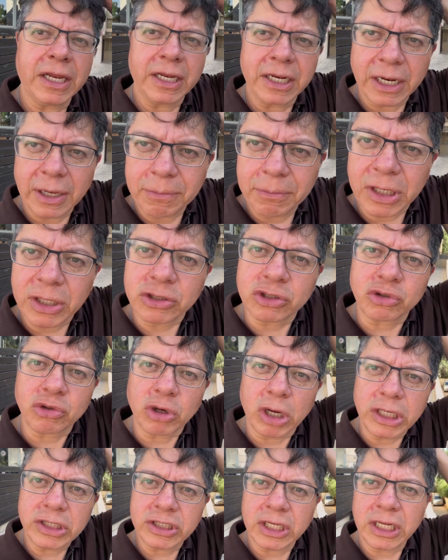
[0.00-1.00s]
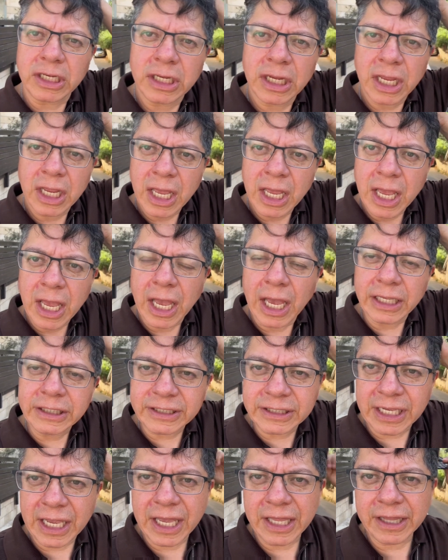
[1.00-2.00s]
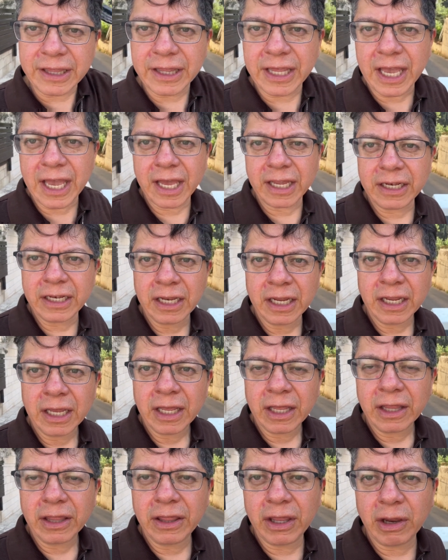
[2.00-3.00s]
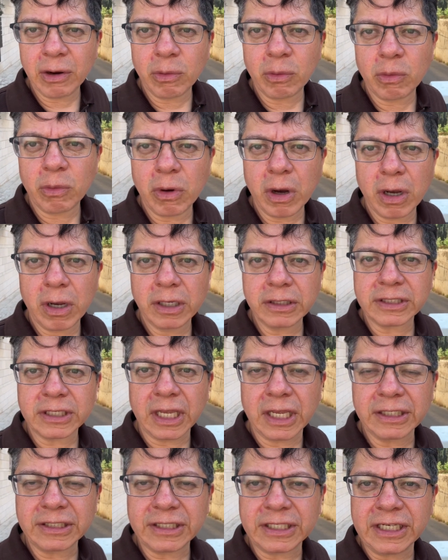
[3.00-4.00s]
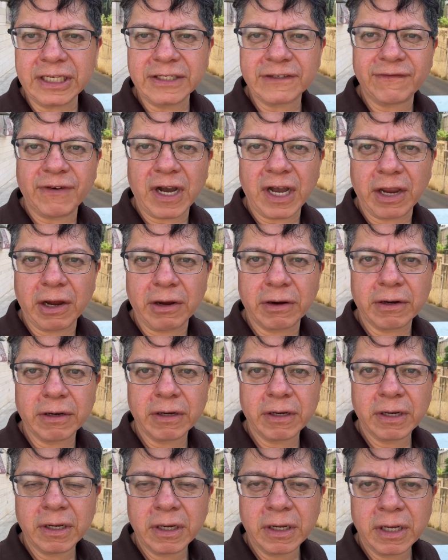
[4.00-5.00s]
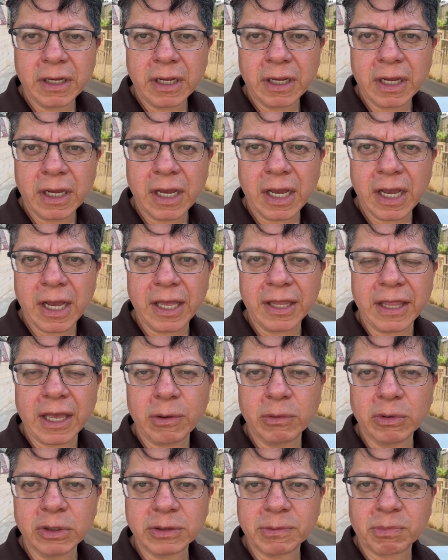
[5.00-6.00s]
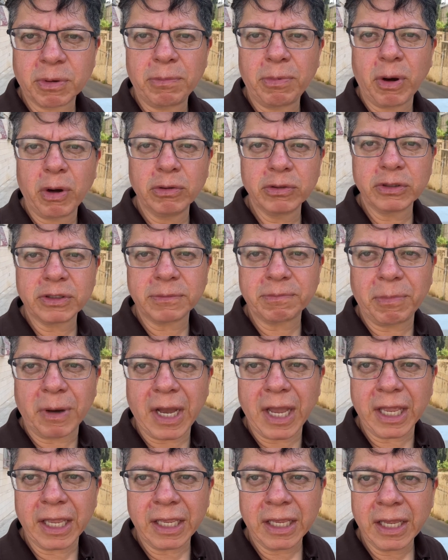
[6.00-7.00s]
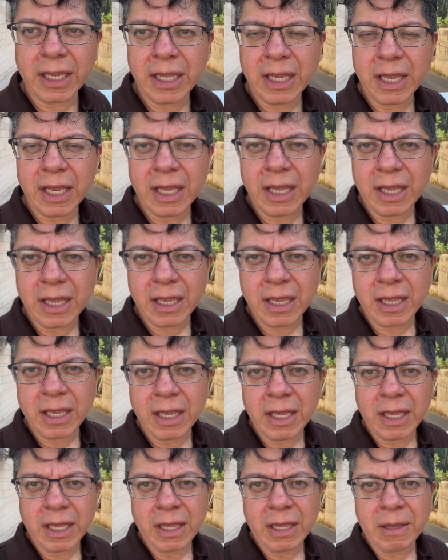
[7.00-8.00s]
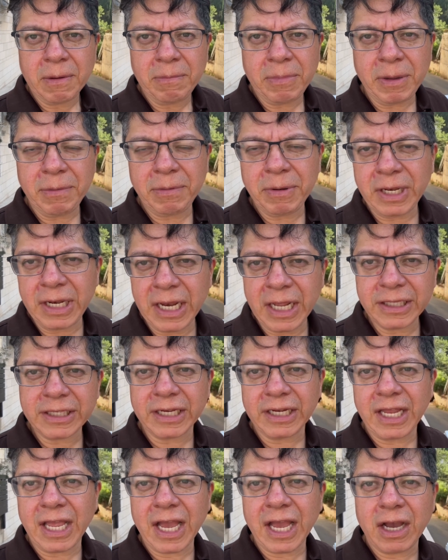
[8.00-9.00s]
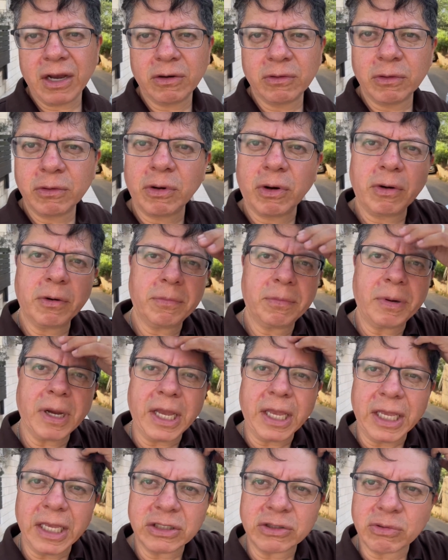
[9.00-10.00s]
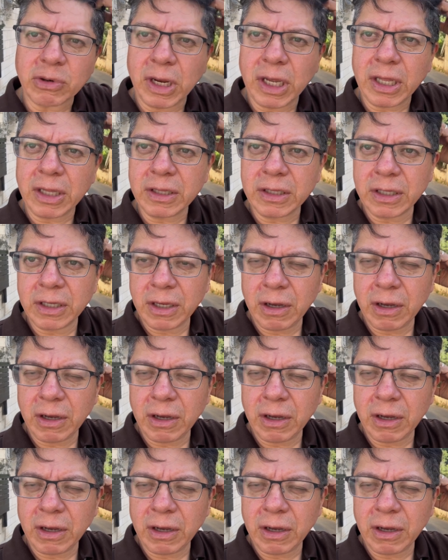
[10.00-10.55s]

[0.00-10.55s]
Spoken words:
administration had said that there was a ceasefire that was proposed by Bibi Netanyahu or by Israel,